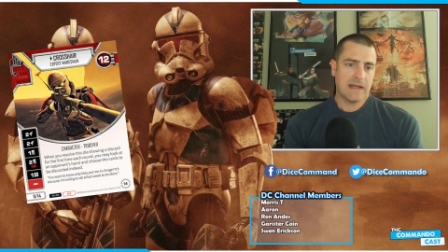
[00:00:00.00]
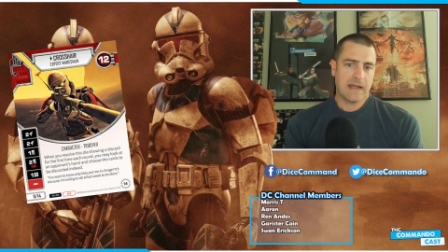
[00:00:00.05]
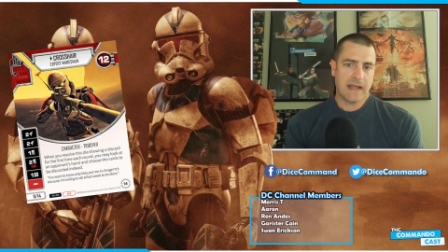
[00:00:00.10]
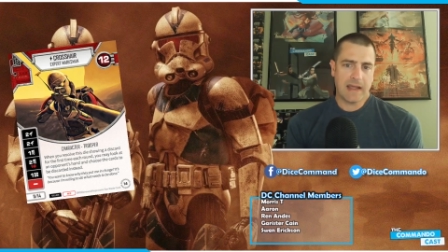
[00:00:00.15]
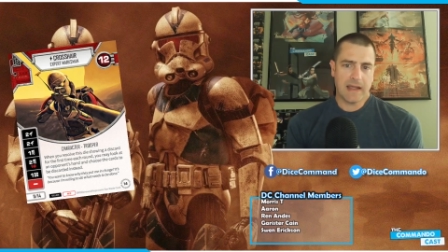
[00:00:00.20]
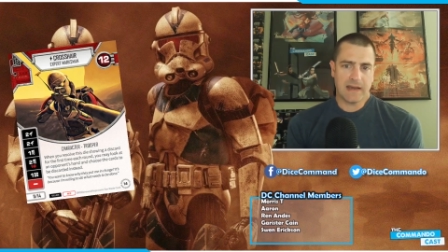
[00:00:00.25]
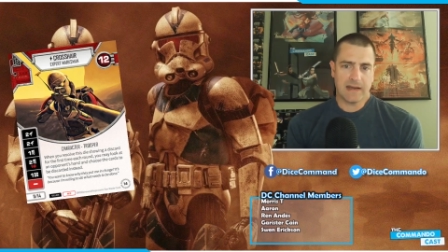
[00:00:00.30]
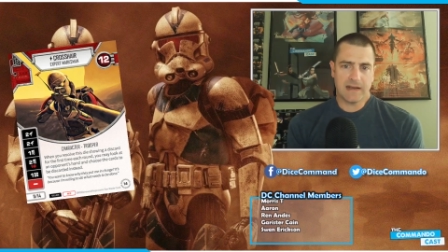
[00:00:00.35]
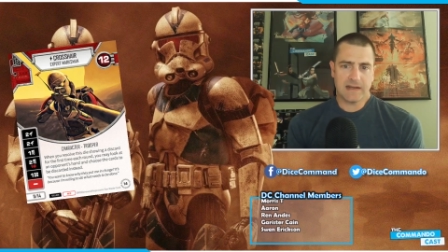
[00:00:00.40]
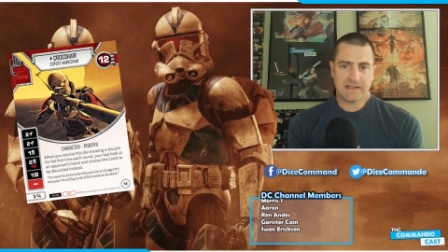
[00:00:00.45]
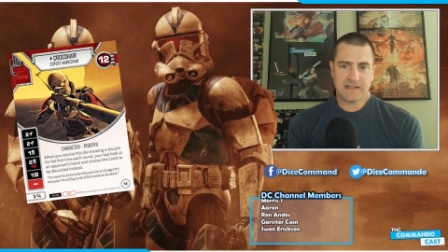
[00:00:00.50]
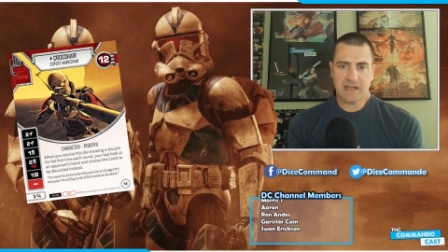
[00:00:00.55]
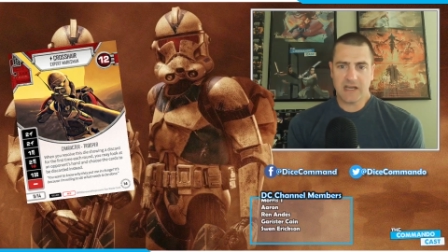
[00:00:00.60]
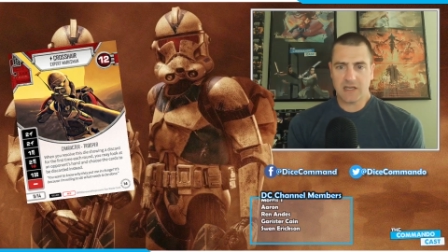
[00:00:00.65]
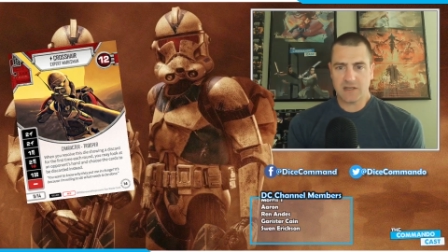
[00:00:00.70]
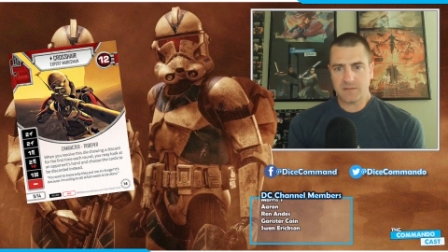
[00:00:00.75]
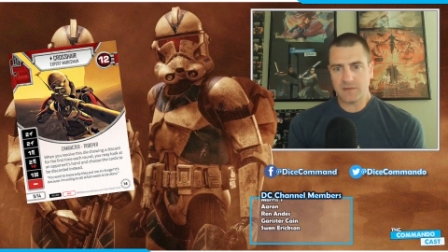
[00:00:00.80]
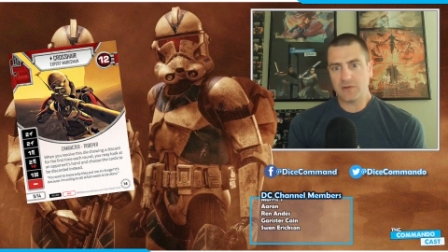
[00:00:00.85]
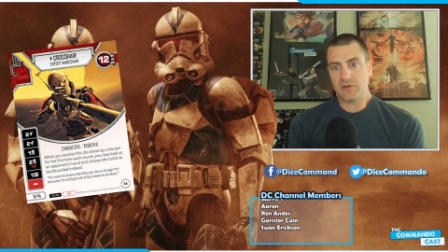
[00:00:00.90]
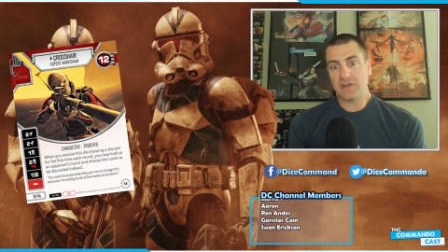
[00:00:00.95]
And uh,
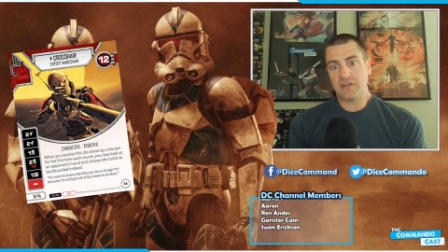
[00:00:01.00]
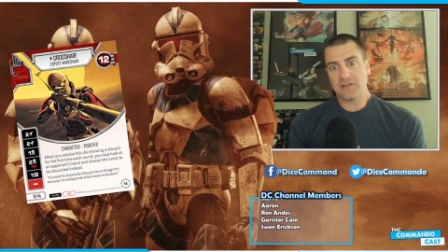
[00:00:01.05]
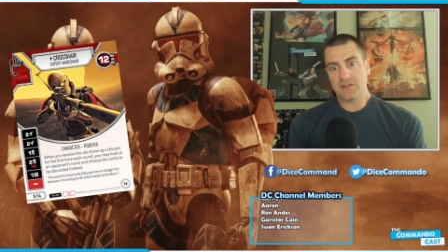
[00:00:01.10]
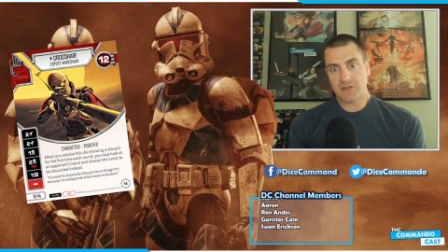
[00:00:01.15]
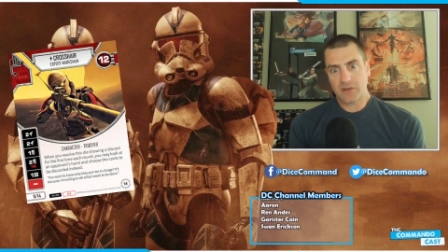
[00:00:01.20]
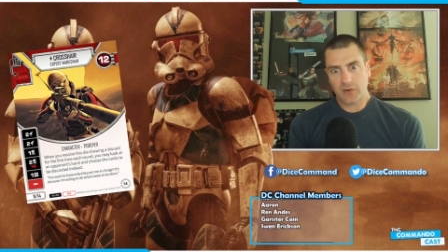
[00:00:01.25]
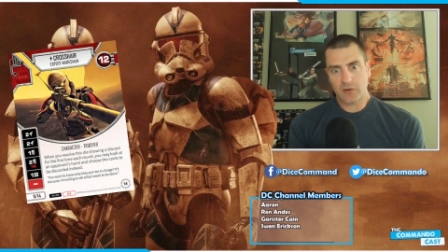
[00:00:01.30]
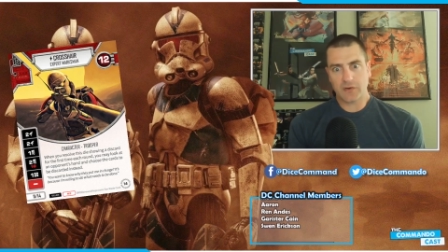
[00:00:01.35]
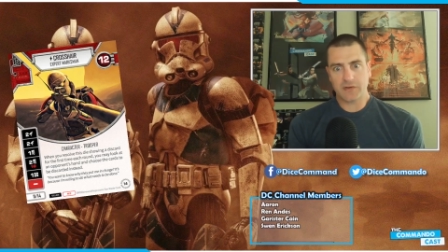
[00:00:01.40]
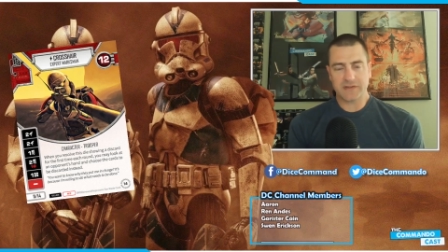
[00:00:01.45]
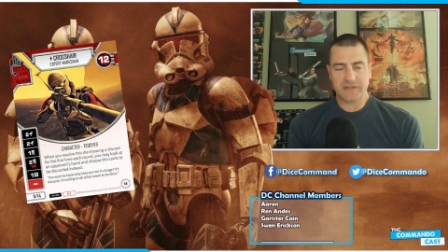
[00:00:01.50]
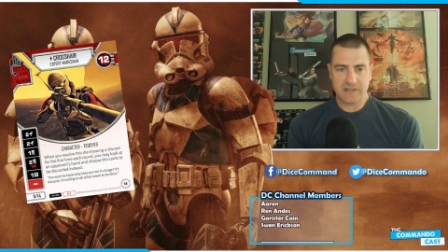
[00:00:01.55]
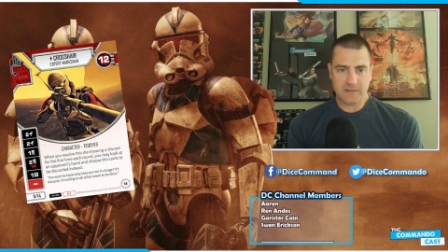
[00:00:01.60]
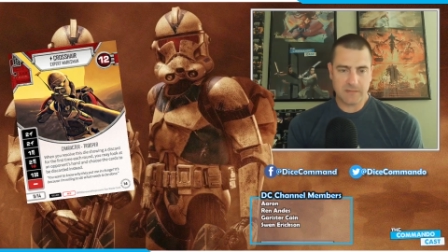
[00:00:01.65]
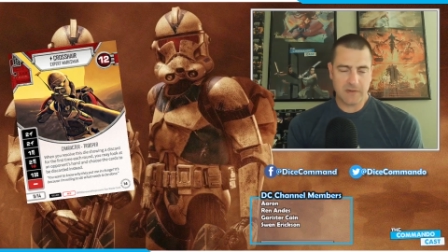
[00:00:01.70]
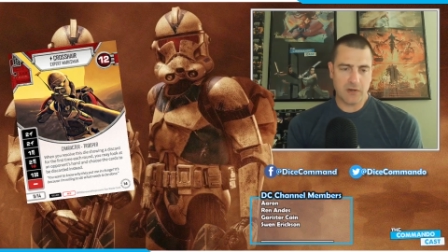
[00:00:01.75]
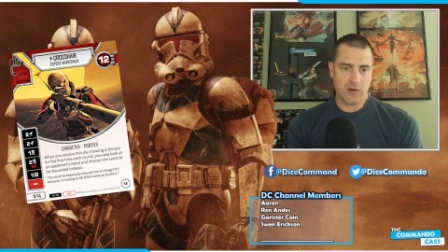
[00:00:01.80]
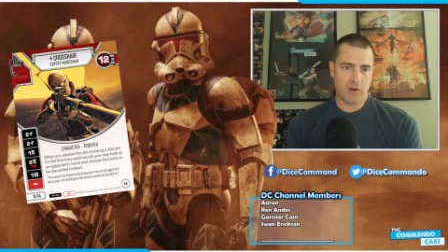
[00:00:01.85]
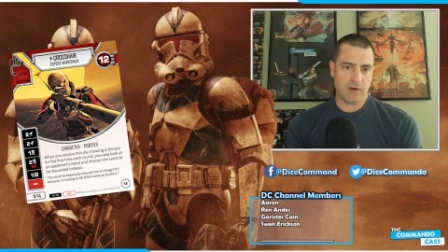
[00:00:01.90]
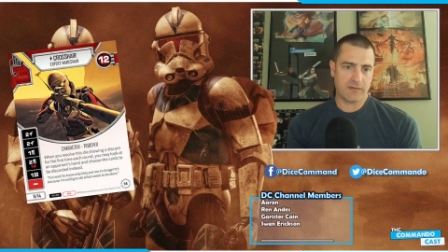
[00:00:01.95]
Teenage Mutant Ninja Turtles has
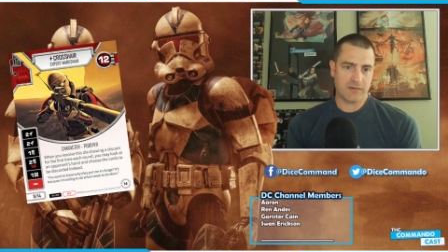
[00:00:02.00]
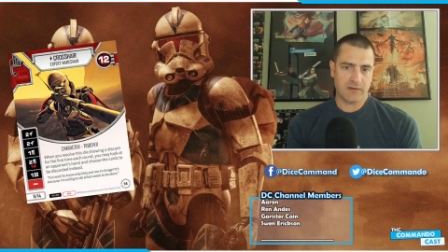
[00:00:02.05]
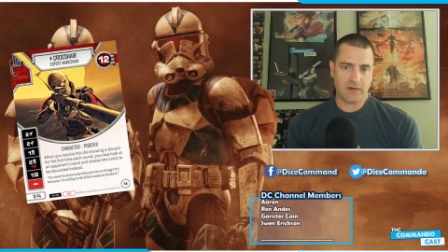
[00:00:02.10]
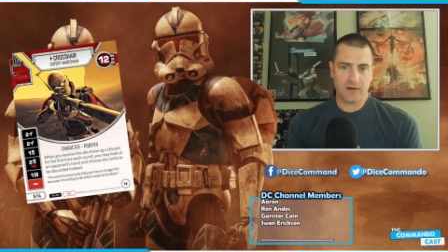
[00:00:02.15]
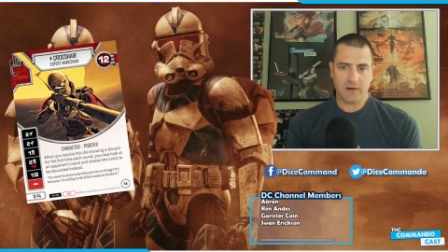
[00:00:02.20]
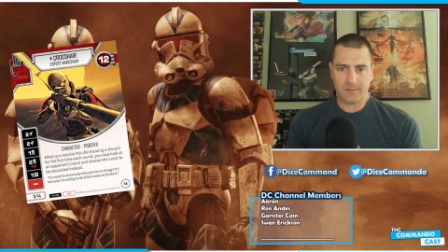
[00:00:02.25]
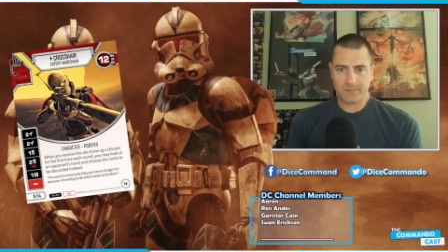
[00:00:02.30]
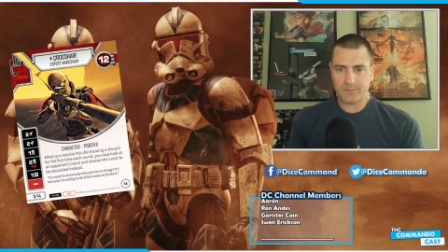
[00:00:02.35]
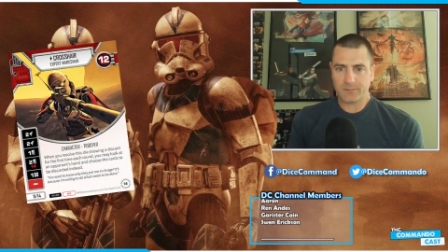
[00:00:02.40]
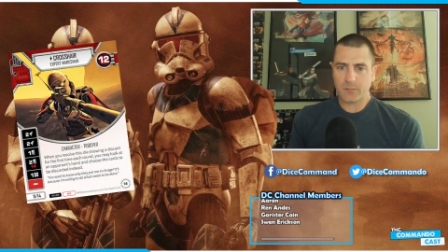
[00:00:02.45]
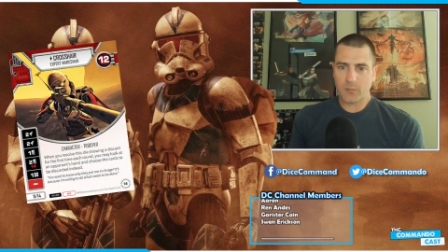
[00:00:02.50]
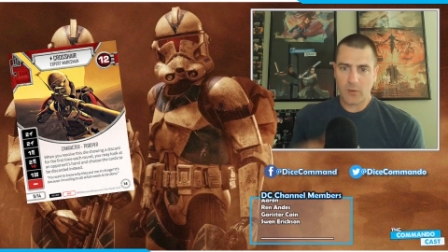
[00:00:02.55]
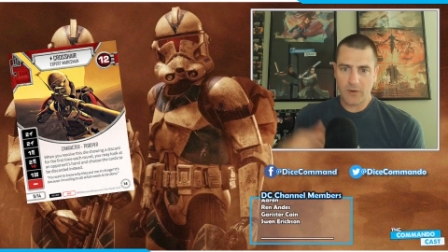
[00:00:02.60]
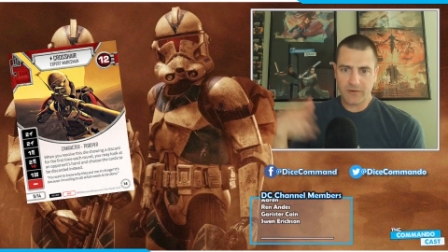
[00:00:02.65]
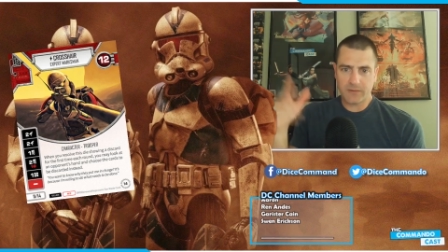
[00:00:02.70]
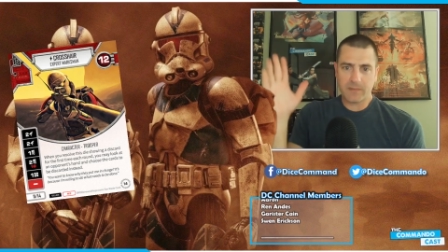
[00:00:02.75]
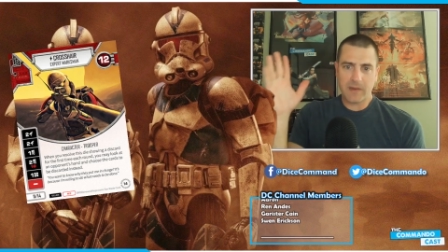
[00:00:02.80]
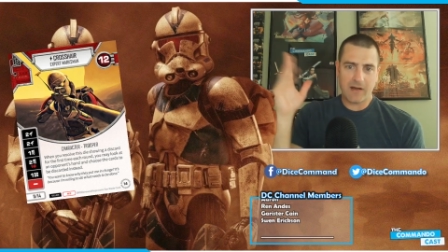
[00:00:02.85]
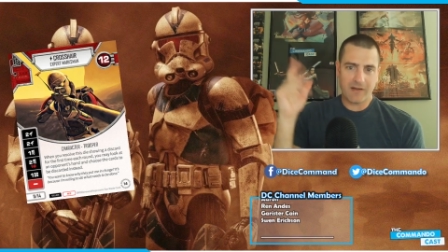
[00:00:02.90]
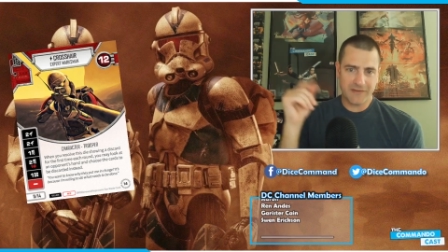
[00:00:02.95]
been nerfed or
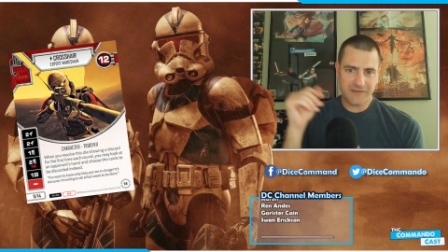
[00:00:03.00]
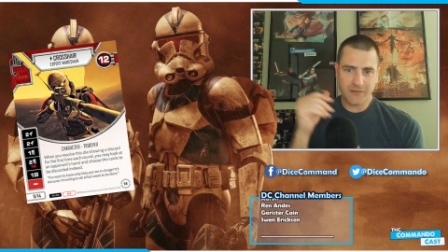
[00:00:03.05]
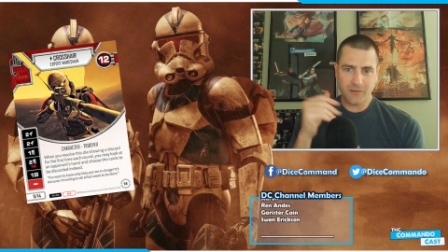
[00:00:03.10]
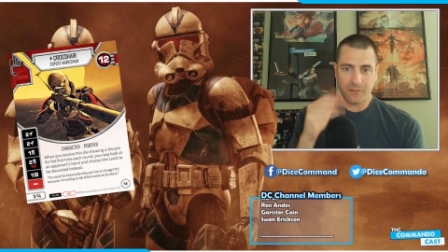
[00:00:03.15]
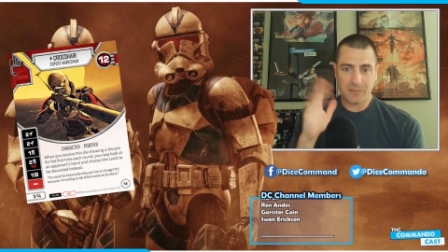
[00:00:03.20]
points balance to